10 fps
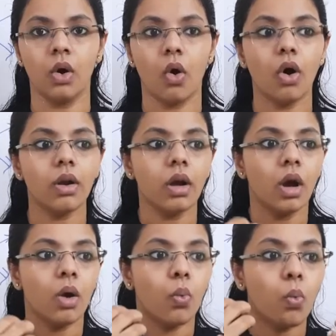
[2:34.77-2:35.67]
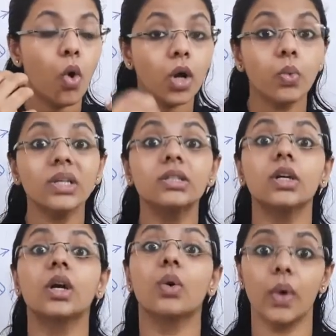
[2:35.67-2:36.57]
or what was
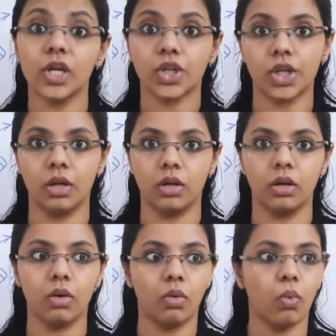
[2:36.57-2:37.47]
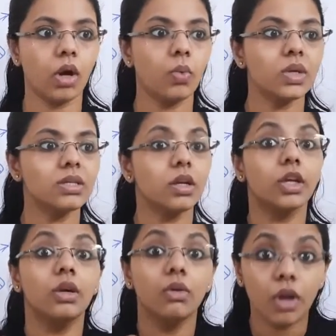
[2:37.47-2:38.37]
the question, what was the
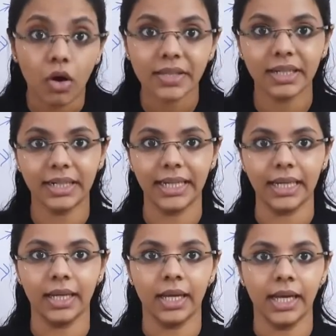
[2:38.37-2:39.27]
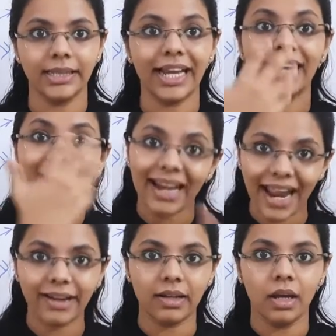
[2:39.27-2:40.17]
curiosity that
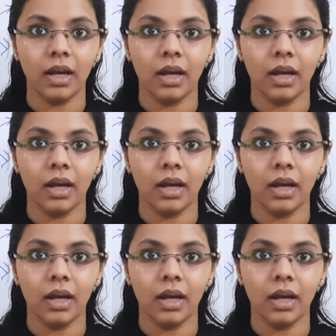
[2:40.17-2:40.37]
led